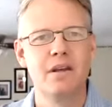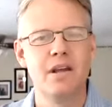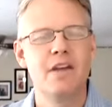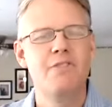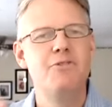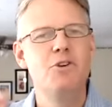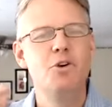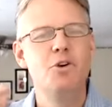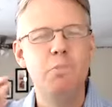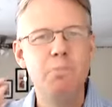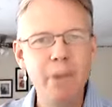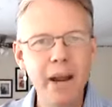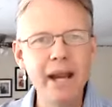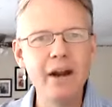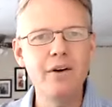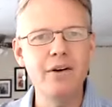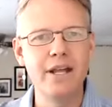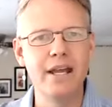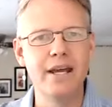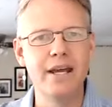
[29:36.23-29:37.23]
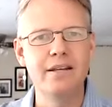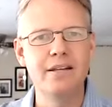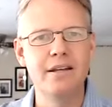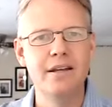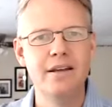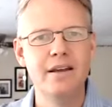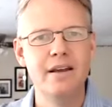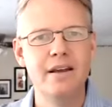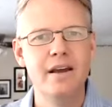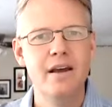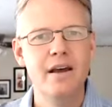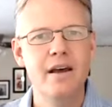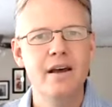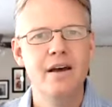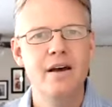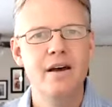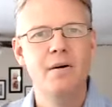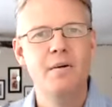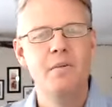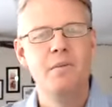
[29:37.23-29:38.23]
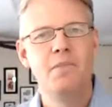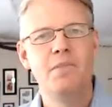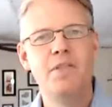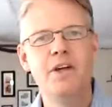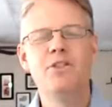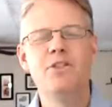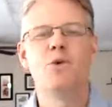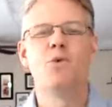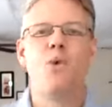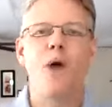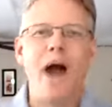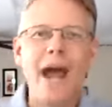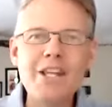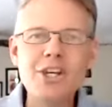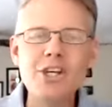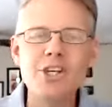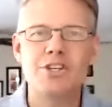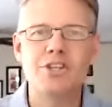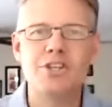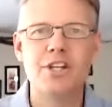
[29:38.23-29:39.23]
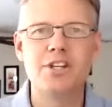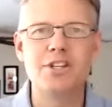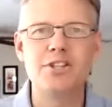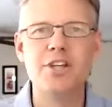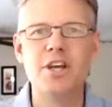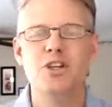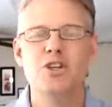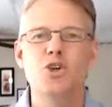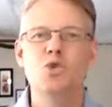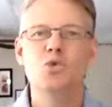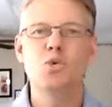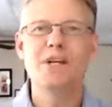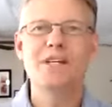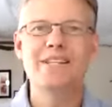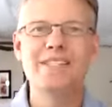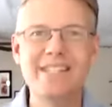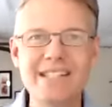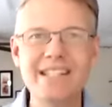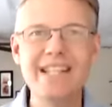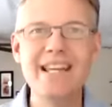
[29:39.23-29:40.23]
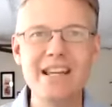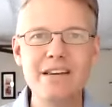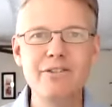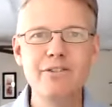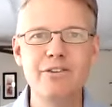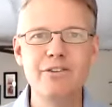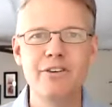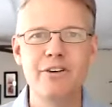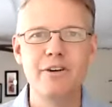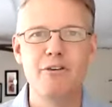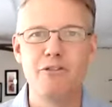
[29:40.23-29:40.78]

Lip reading: If you bury it, then the righteousness that you receive